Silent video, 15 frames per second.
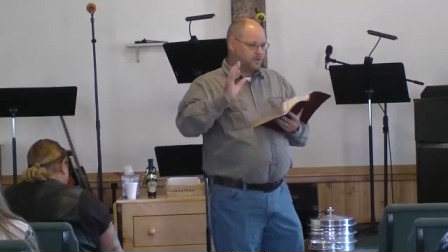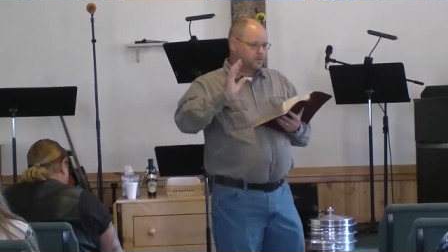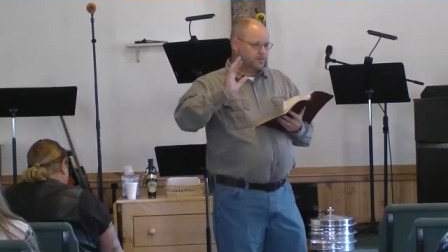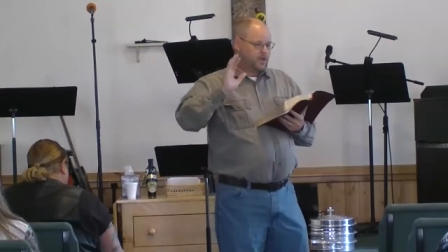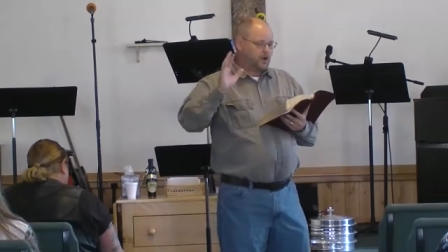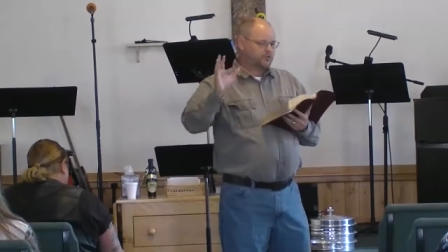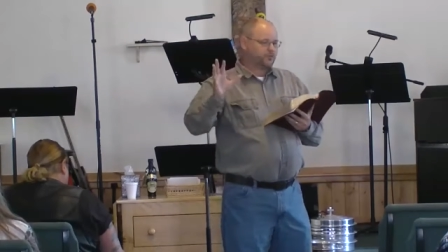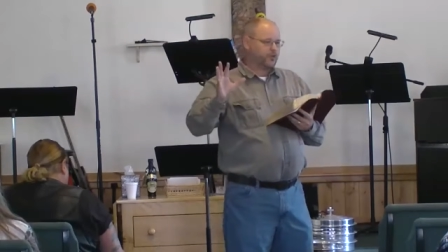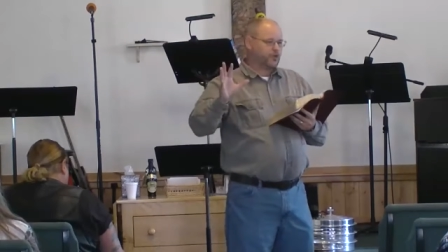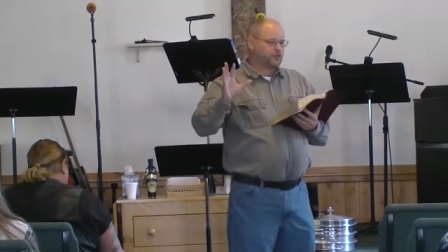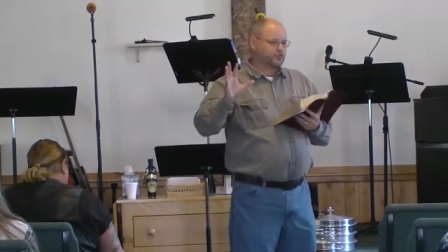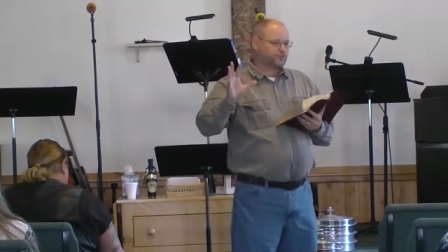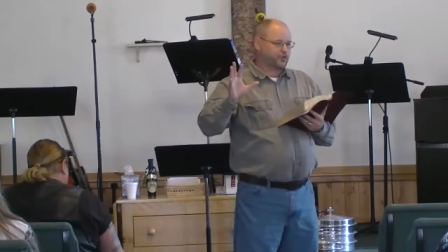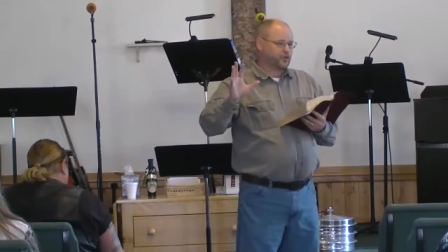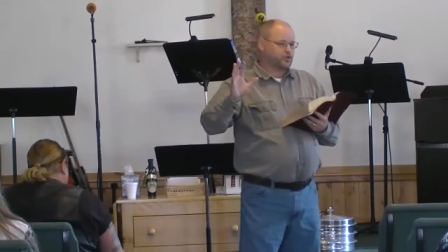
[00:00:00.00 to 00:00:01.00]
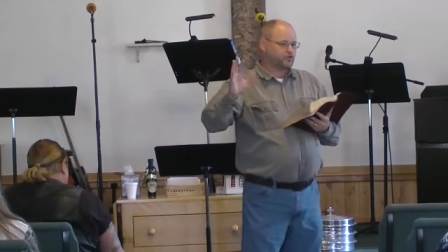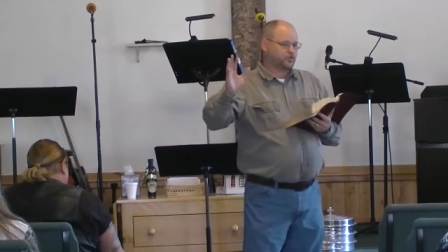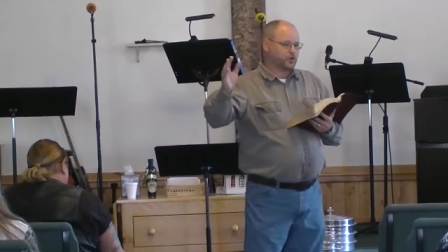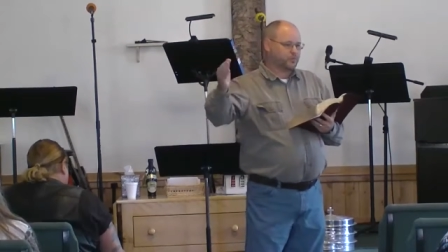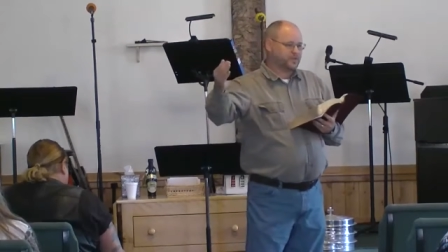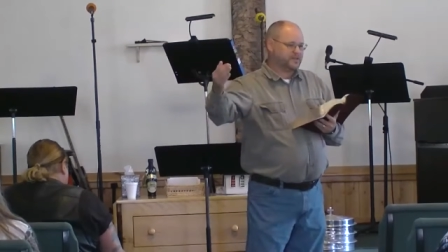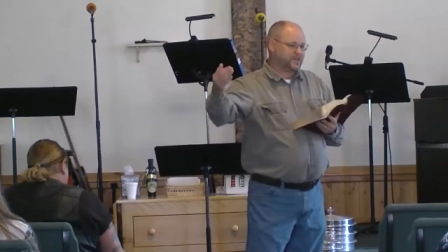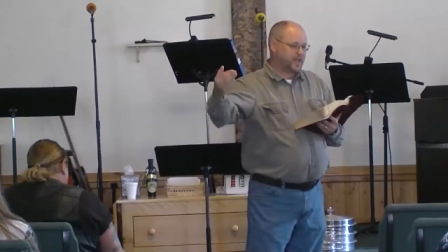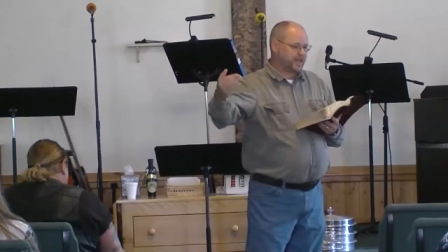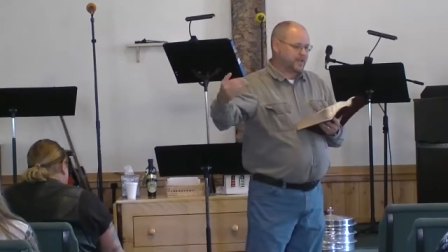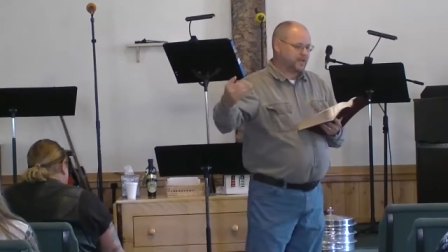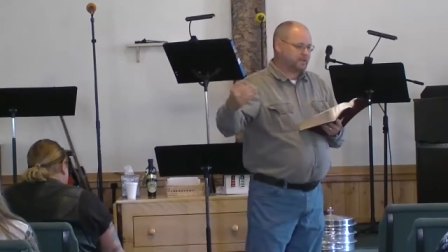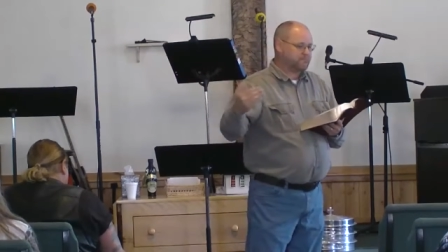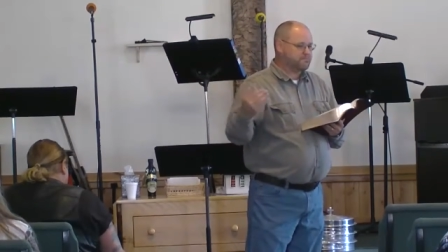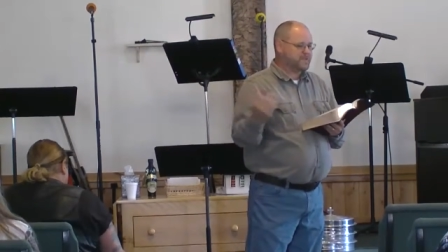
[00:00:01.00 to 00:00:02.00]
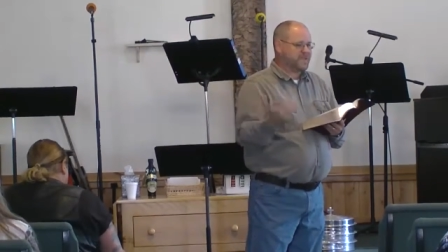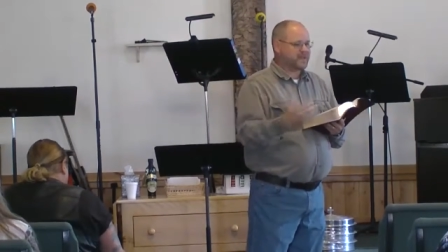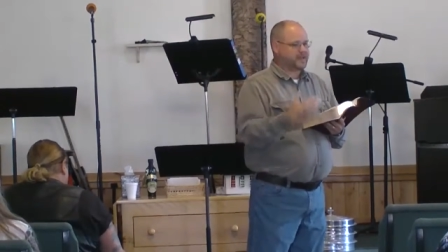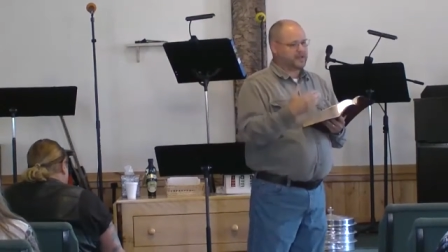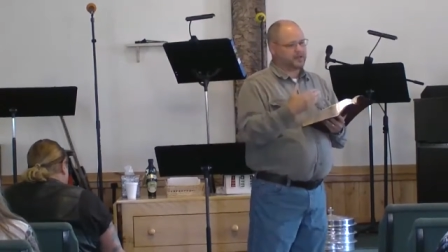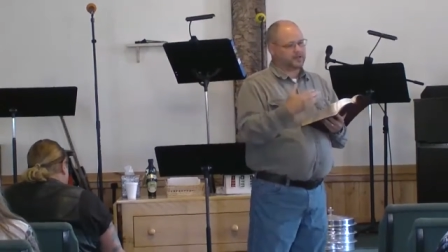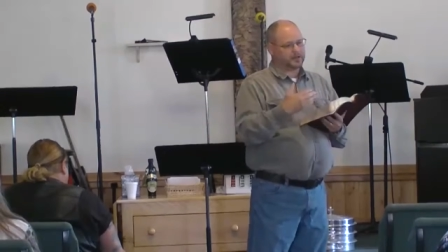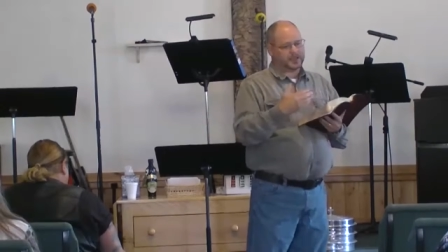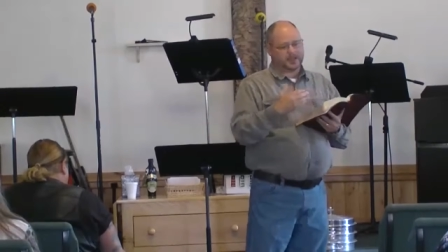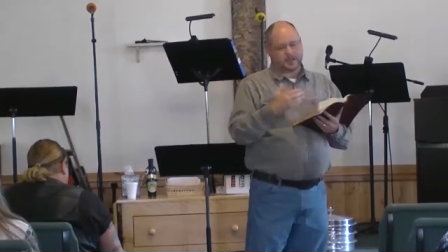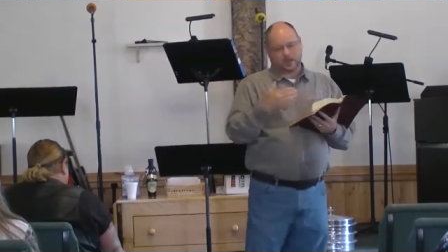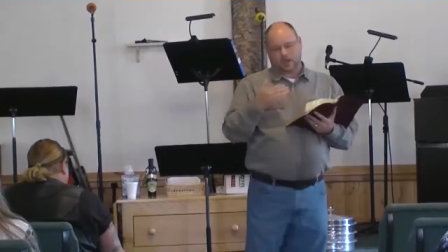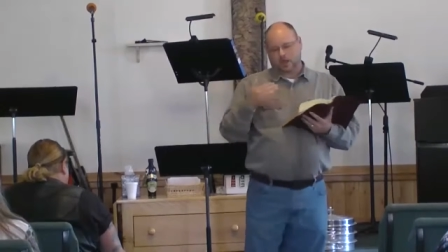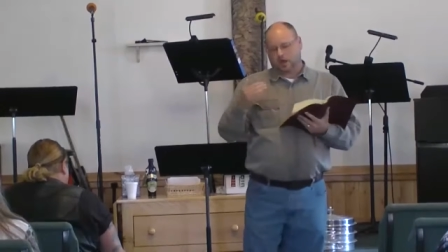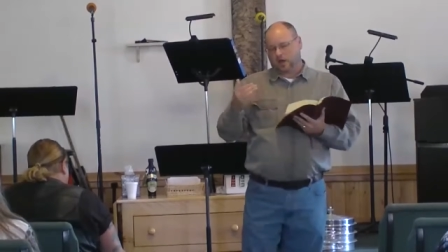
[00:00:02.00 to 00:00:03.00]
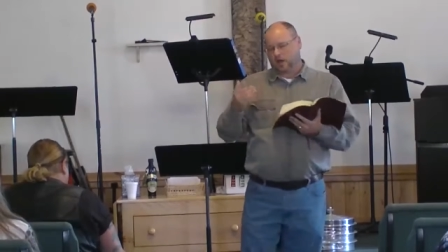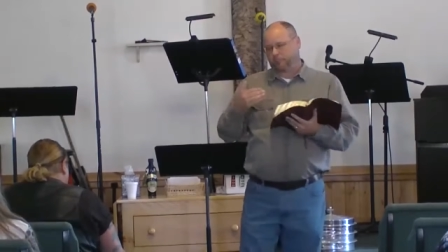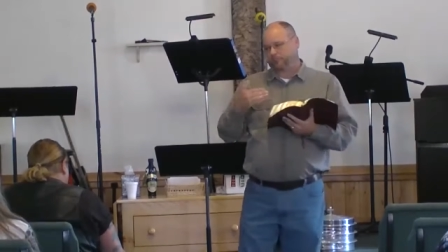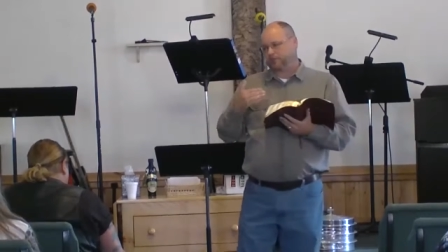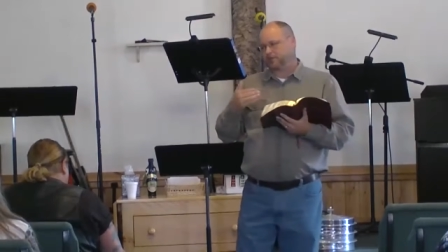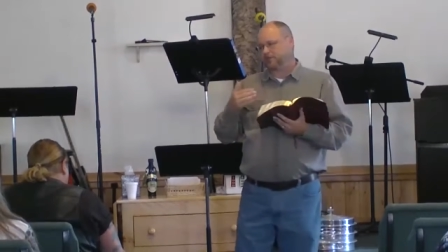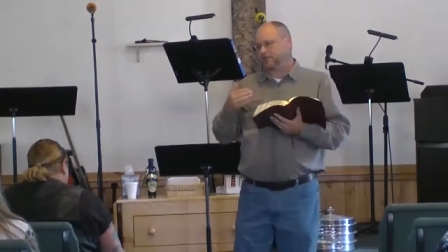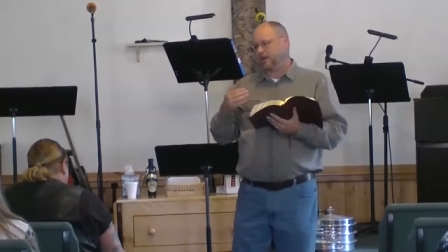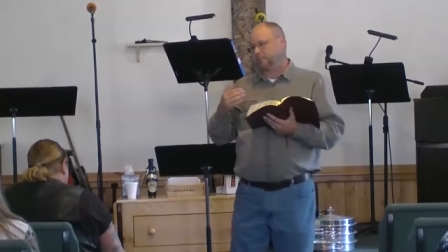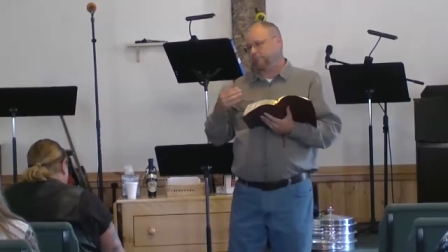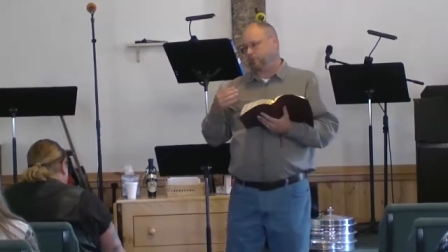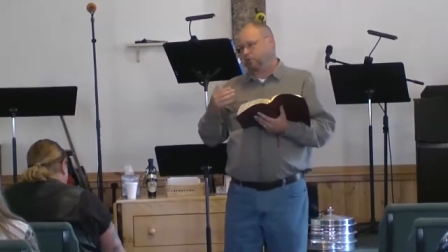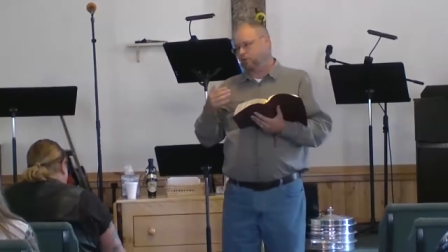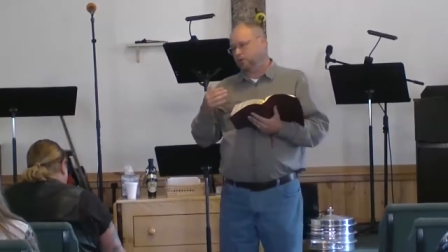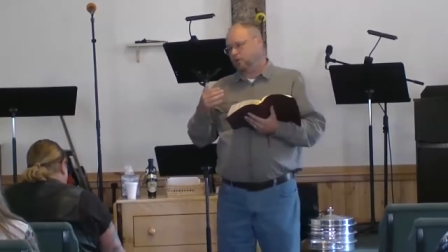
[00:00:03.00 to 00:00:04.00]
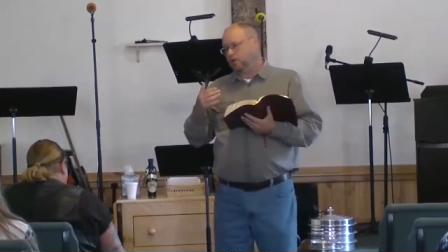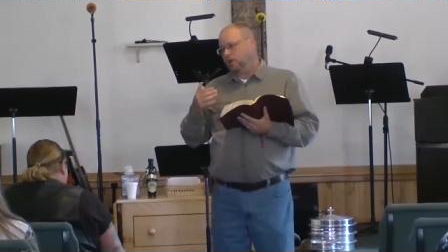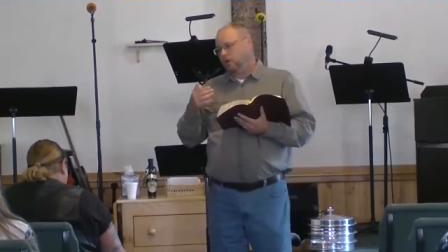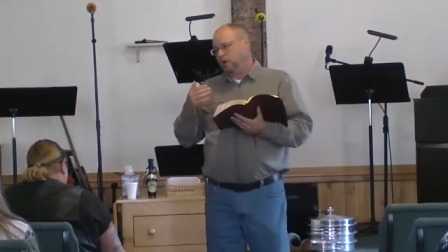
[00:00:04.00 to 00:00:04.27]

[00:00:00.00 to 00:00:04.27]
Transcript: their first fruits were to be taken immediately up to the temple.